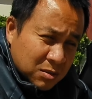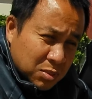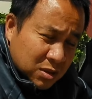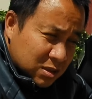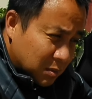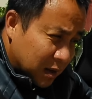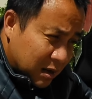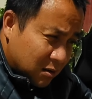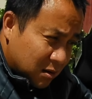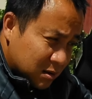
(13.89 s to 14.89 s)
but
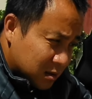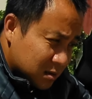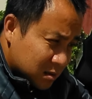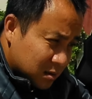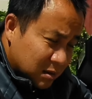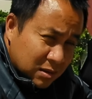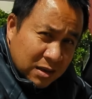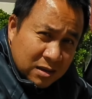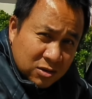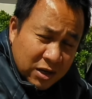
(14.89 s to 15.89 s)
somehow I just didn't
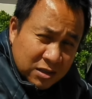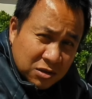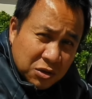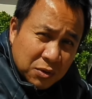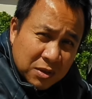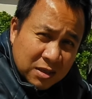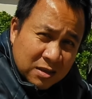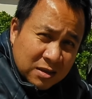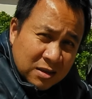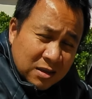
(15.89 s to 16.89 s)
get a chance to do it.
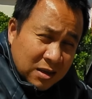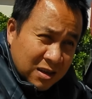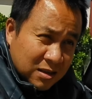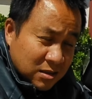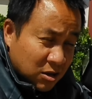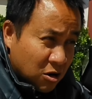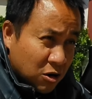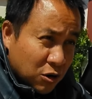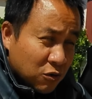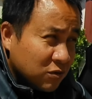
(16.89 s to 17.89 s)
It's
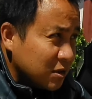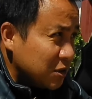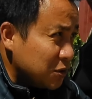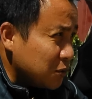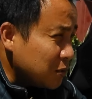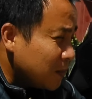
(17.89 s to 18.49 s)
long overdue.